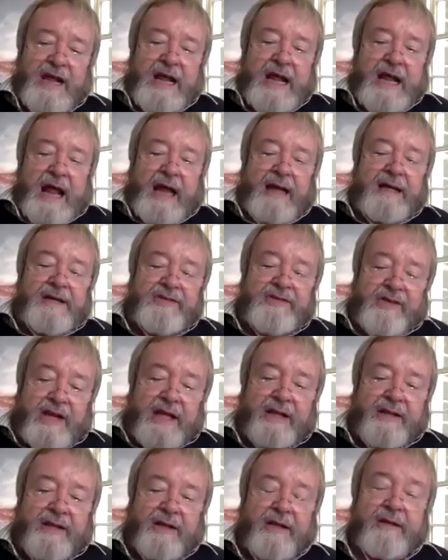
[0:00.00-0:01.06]
and
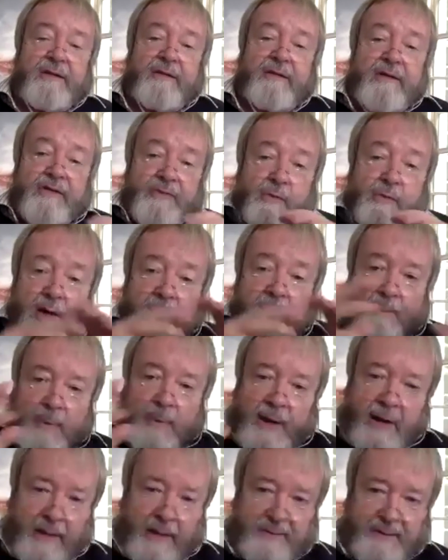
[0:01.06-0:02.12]
seen that there is one
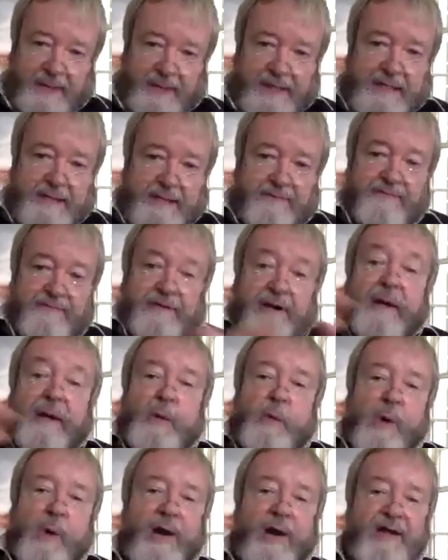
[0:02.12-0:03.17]
part that is very
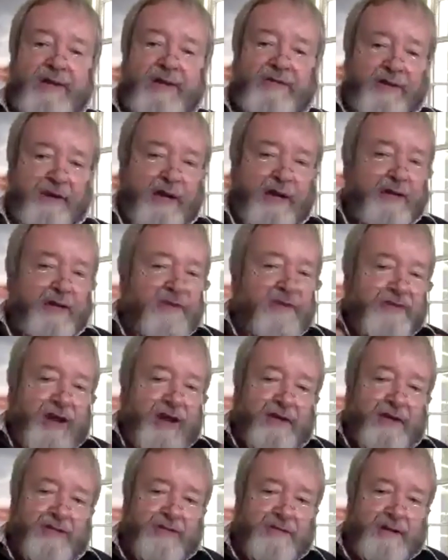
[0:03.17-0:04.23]
wise and
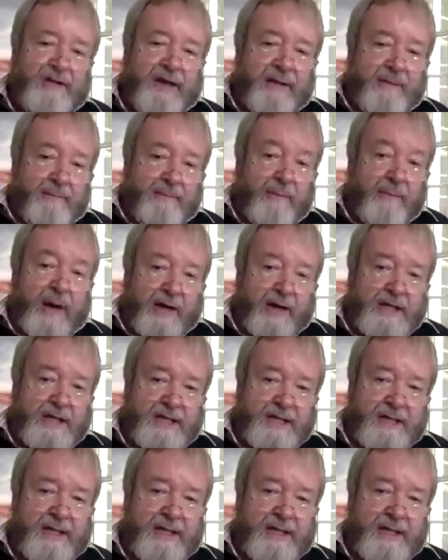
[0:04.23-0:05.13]
understands much.